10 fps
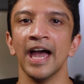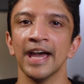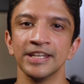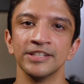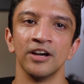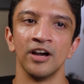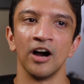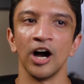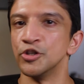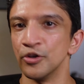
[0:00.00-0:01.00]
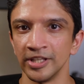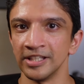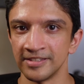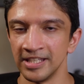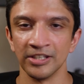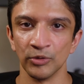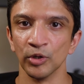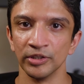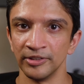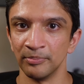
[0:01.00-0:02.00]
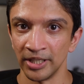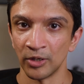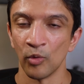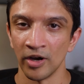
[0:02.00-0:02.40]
and I don't think it's the end of the world if you pick